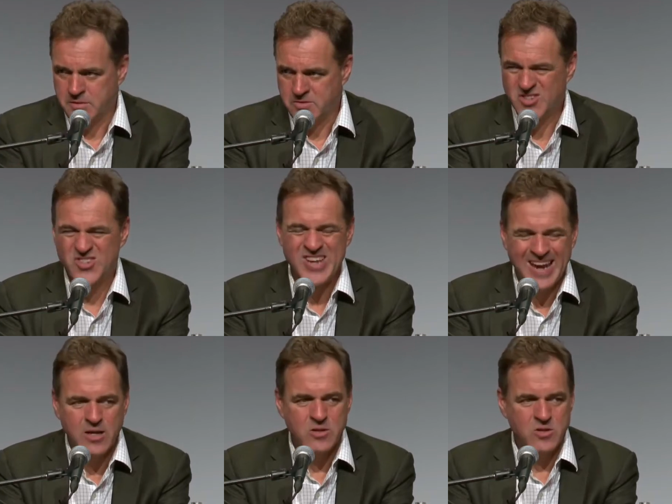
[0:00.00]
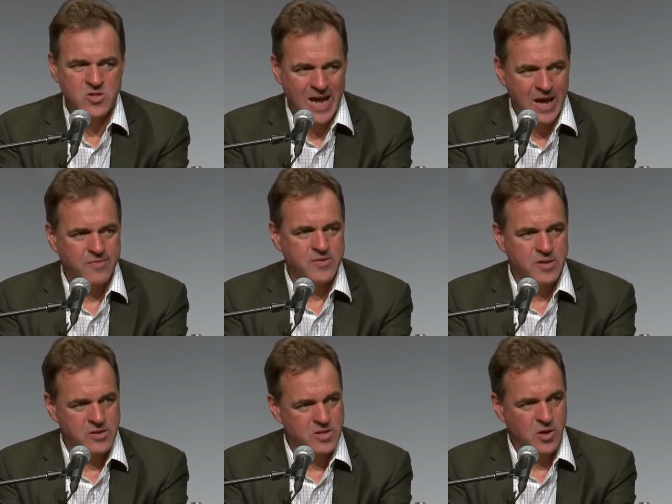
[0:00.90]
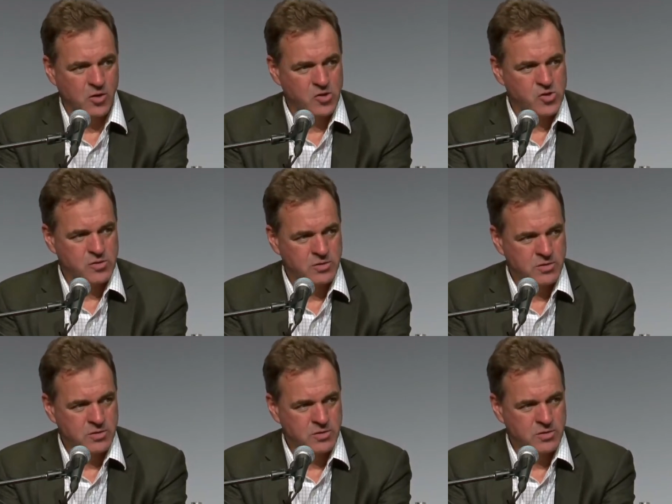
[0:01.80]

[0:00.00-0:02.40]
just seconds after its launch,